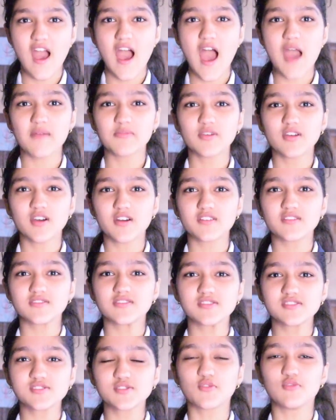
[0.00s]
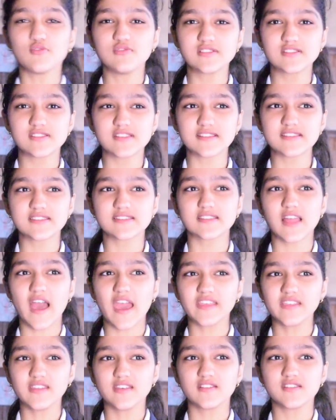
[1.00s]
I'm here in the school since
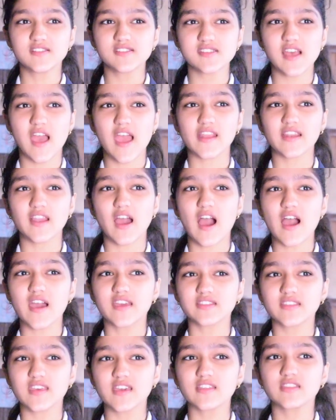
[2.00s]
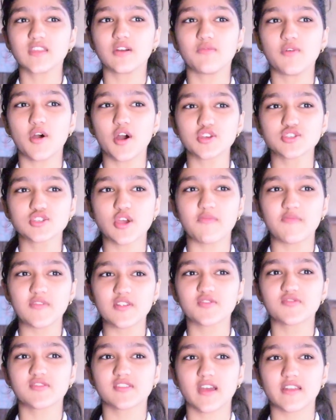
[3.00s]
9 years, and I think the workshop
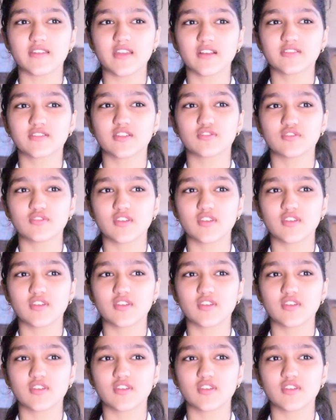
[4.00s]
which was conducted